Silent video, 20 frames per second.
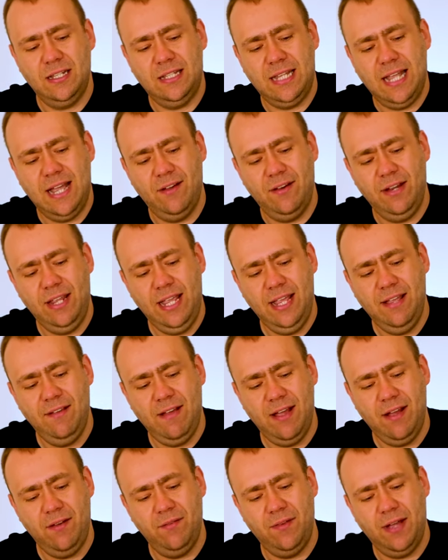down here
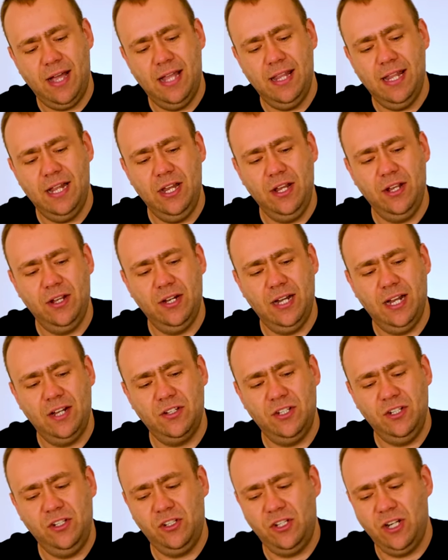out and then you can
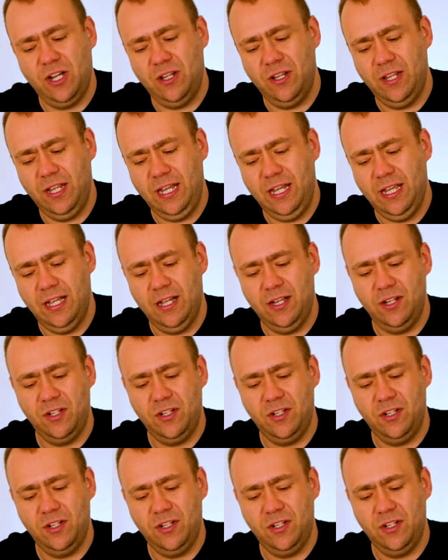actually shut the uh,